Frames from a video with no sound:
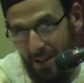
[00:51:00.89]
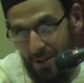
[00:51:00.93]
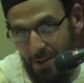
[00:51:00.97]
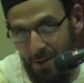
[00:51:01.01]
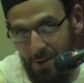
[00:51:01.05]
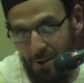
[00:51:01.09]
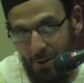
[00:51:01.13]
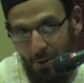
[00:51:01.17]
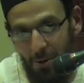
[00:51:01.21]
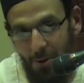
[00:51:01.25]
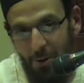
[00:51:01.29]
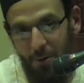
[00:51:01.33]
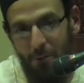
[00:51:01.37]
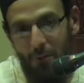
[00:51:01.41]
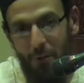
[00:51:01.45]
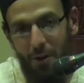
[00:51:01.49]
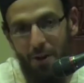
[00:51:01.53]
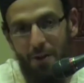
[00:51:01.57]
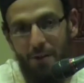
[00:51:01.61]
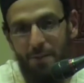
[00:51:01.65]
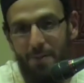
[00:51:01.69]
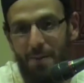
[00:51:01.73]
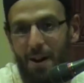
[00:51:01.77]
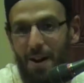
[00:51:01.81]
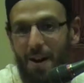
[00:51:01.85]
soul of one
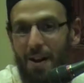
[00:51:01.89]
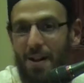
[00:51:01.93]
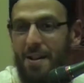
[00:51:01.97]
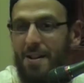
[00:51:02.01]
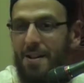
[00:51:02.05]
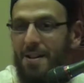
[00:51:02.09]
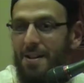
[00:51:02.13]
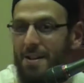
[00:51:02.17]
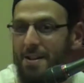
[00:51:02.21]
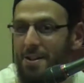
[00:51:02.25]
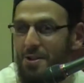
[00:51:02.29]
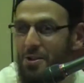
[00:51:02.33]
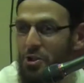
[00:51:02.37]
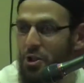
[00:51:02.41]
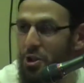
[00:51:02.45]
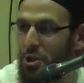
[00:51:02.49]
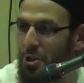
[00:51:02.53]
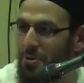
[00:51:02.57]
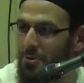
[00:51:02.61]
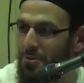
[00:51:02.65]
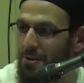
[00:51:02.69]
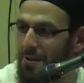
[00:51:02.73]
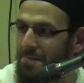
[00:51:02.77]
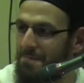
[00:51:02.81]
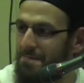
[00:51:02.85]
of my
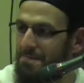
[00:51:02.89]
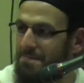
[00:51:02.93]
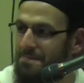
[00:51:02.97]
children."